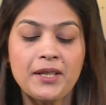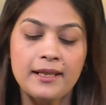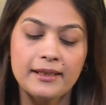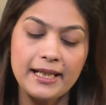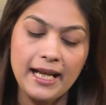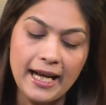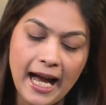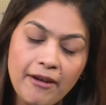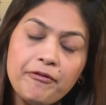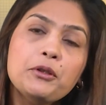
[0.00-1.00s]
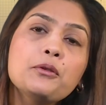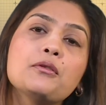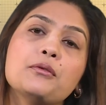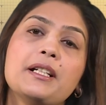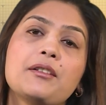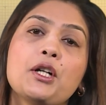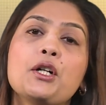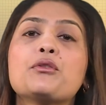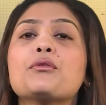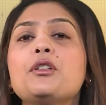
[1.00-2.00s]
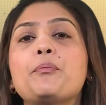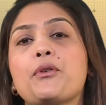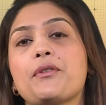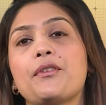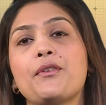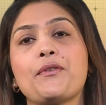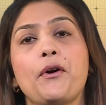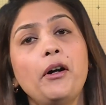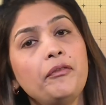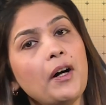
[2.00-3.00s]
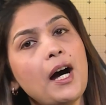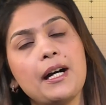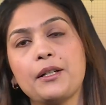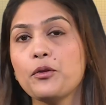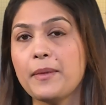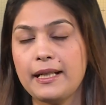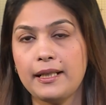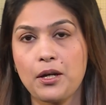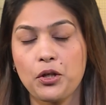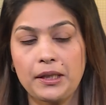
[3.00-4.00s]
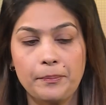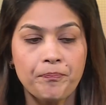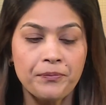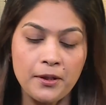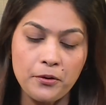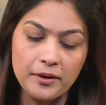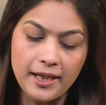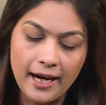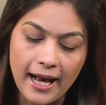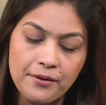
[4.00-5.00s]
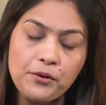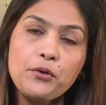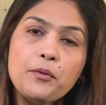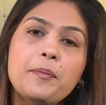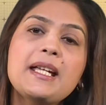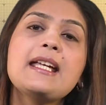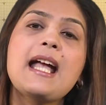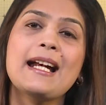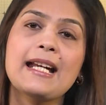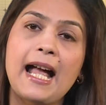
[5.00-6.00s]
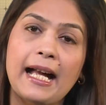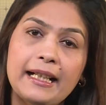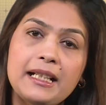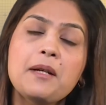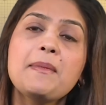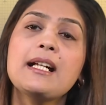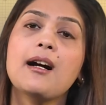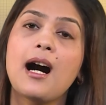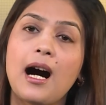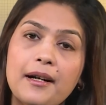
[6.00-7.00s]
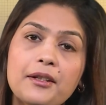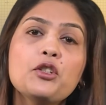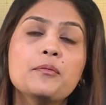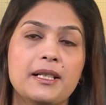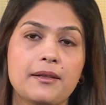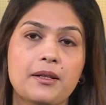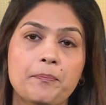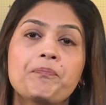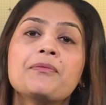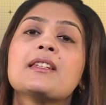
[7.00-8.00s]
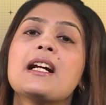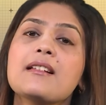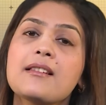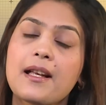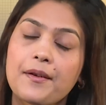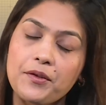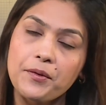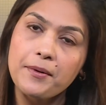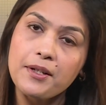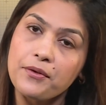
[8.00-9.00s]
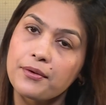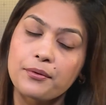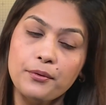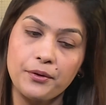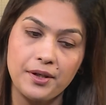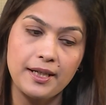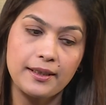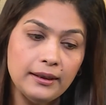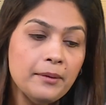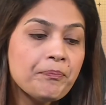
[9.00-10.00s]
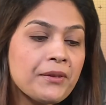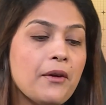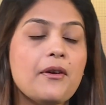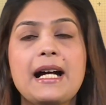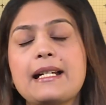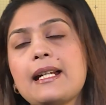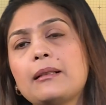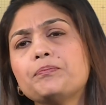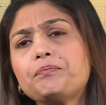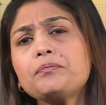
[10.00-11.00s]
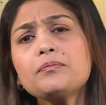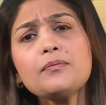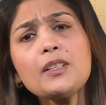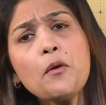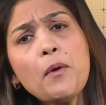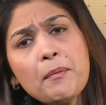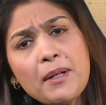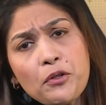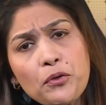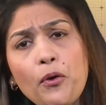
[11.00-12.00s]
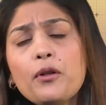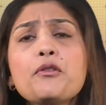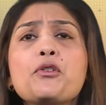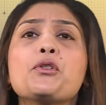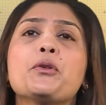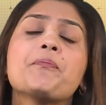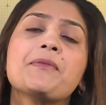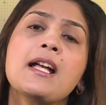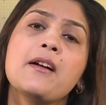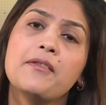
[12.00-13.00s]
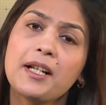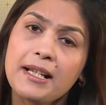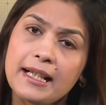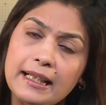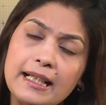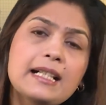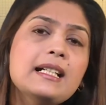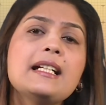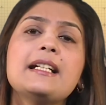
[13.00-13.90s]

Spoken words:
then I have to do it through the process of argumentation. So there has to be an academic argument that is expressed through critical writing. One must also very clearly